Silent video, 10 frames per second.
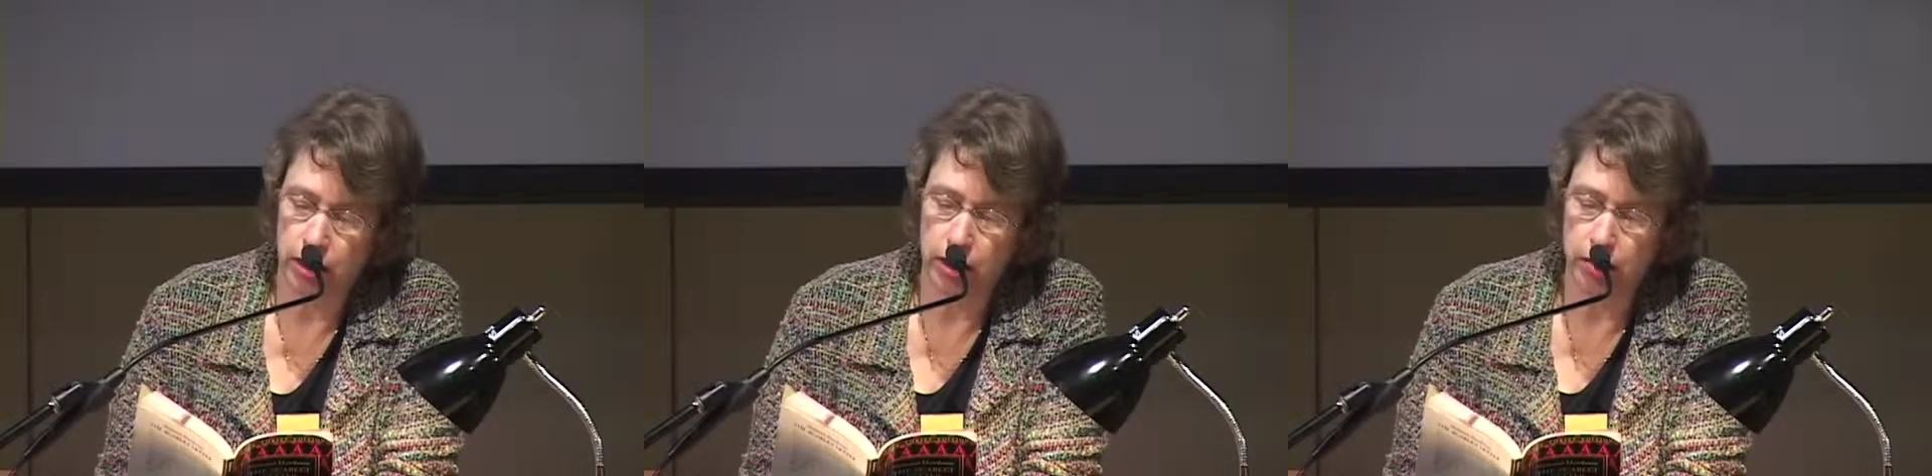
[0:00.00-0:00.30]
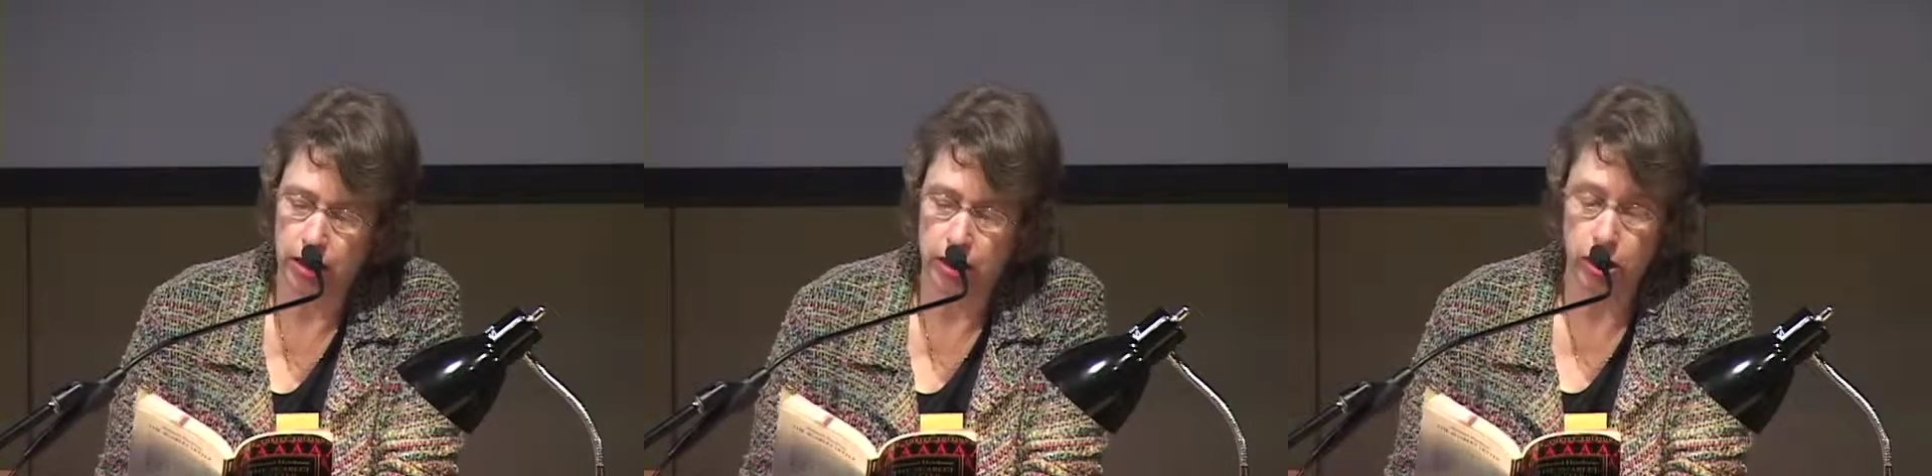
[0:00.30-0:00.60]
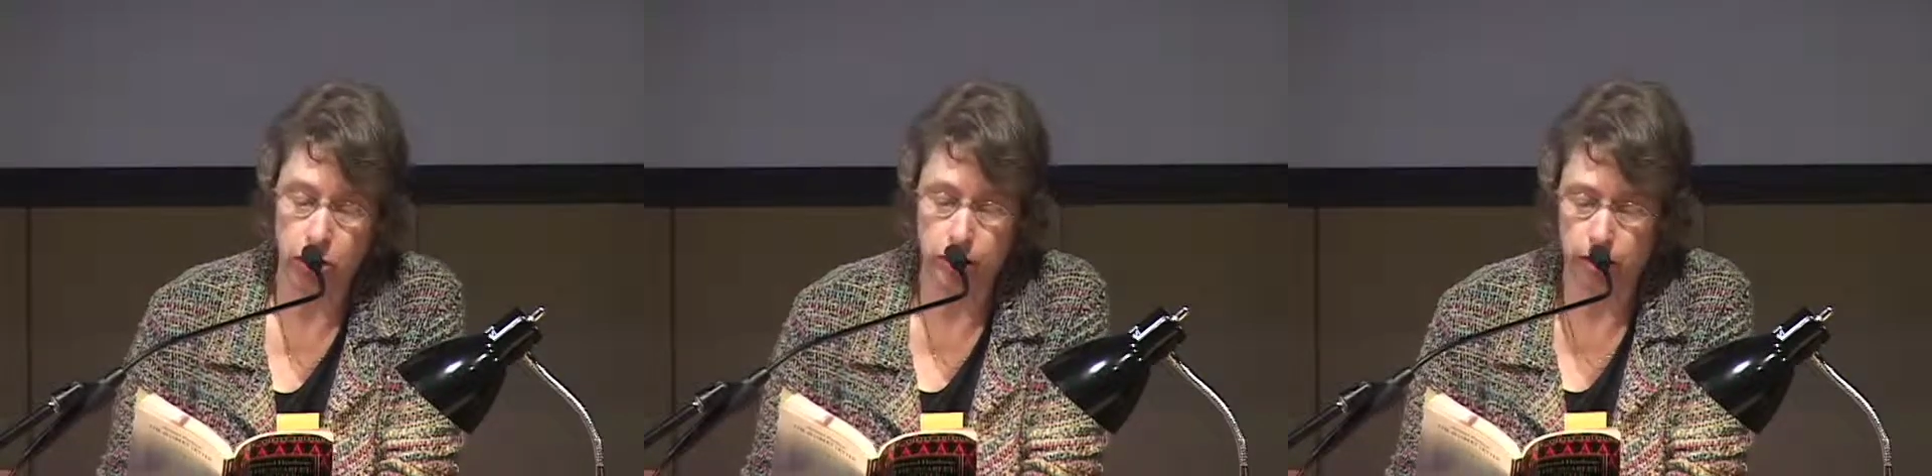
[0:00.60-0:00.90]
in the
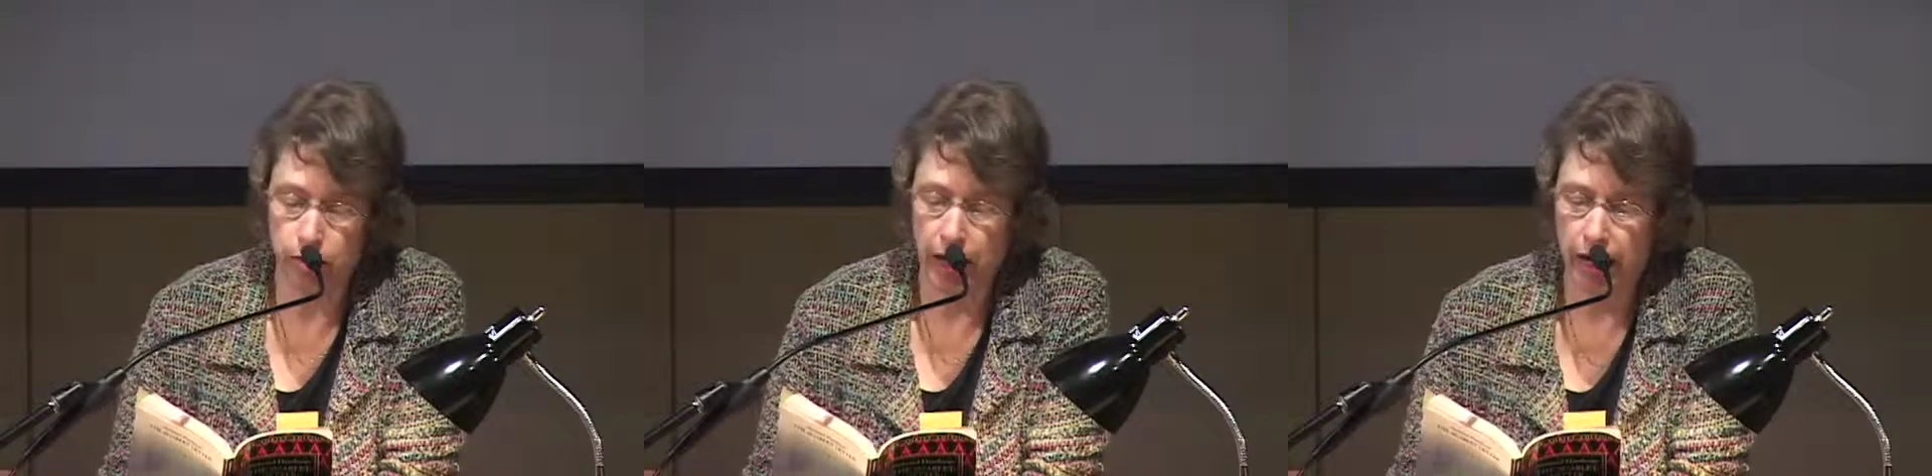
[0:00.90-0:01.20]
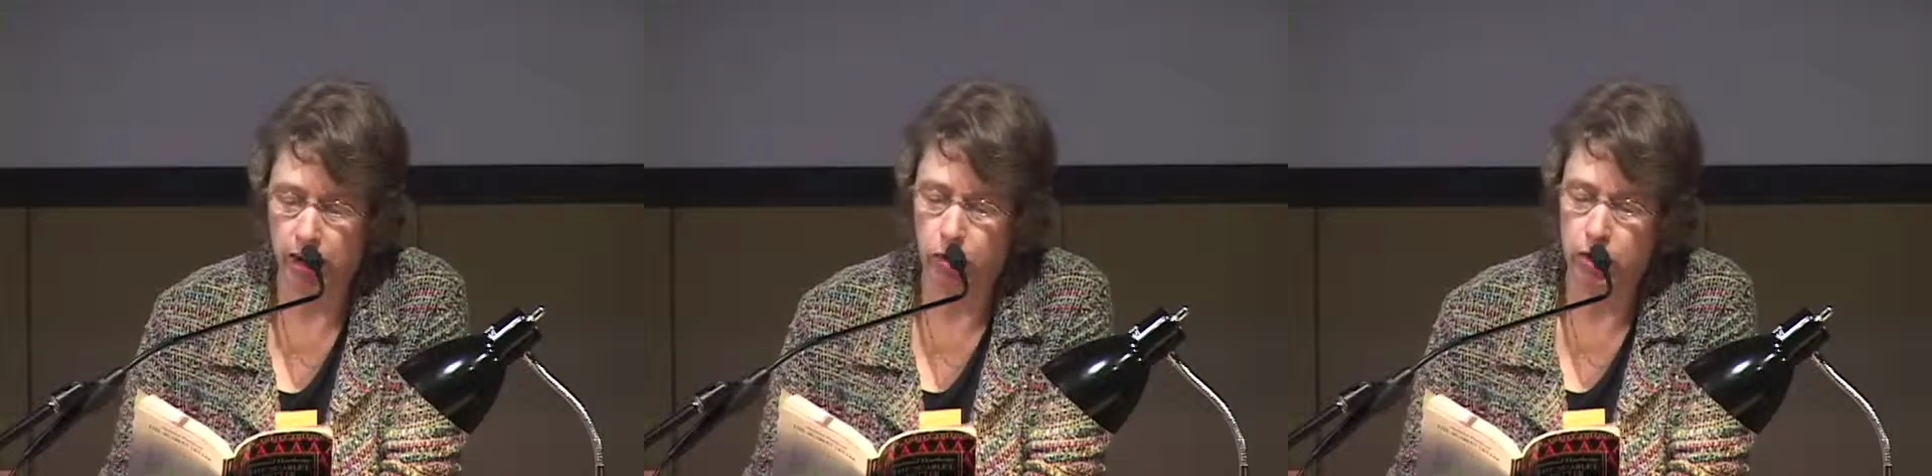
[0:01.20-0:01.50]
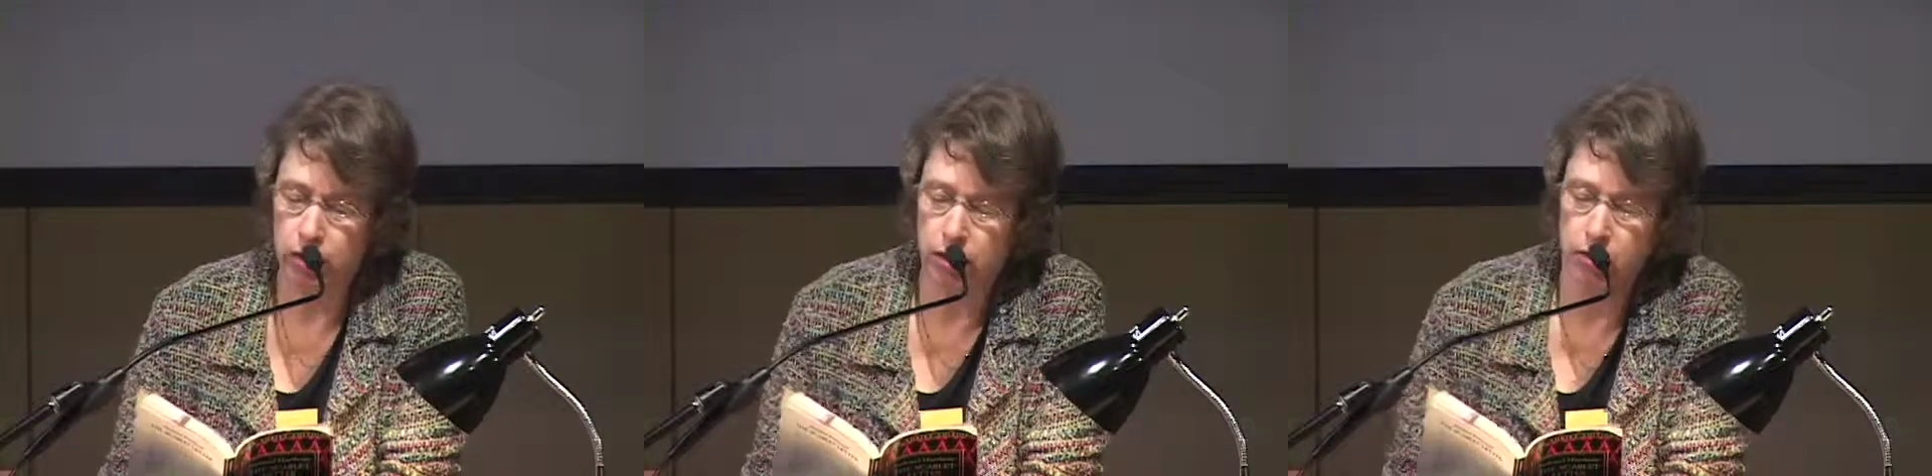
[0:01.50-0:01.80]
mysterious package
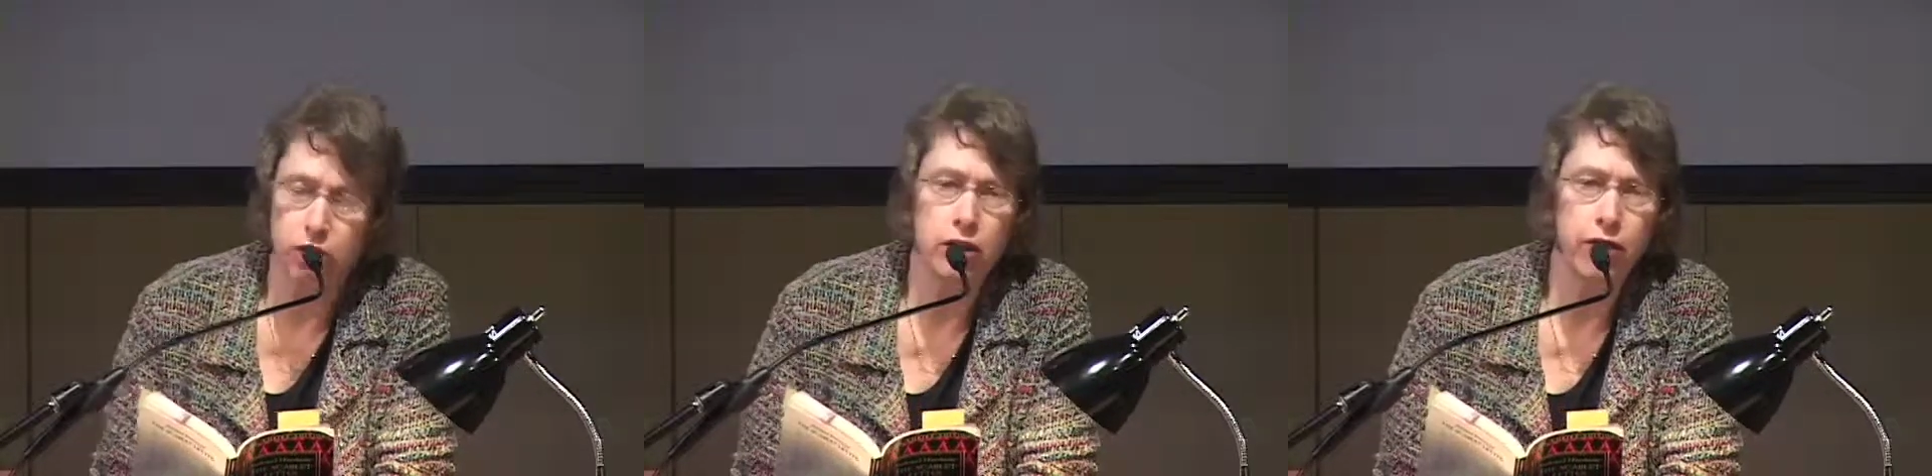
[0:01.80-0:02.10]
was a certain